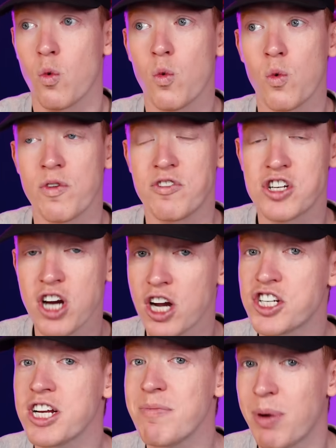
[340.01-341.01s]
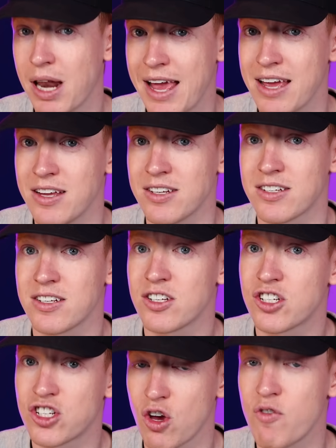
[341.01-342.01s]
with judging players
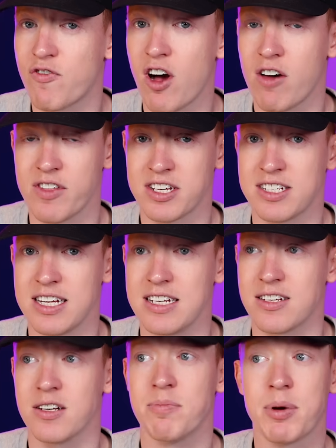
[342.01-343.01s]
so far this season.